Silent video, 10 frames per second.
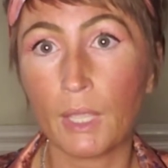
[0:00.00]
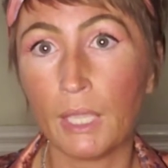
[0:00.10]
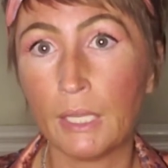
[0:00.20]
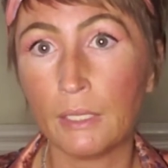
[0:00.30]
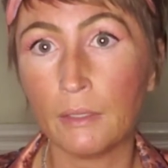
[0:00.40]

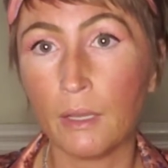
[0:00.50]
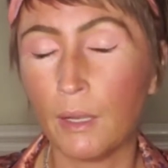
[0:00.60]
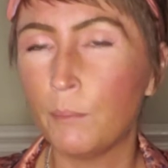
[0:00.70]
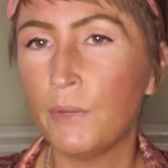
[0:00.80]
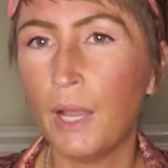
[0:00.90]
and
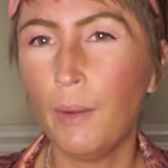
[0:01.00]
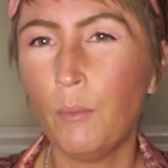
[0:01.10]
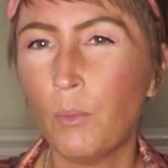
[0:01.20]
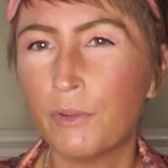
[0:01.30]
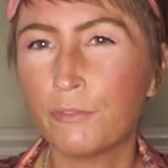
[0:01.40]
I'm
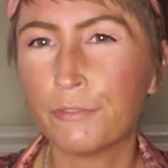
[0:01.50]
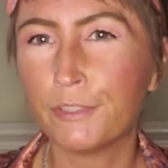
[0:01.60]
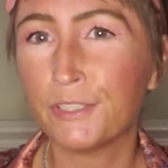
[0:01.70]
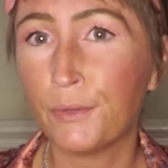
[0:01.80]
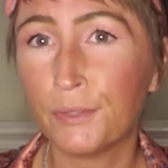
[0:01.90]
not one for
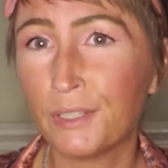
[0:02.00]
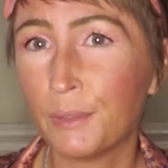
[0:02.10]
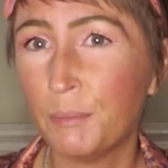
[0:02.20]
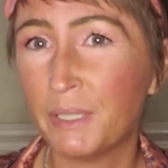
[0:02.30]
yoga,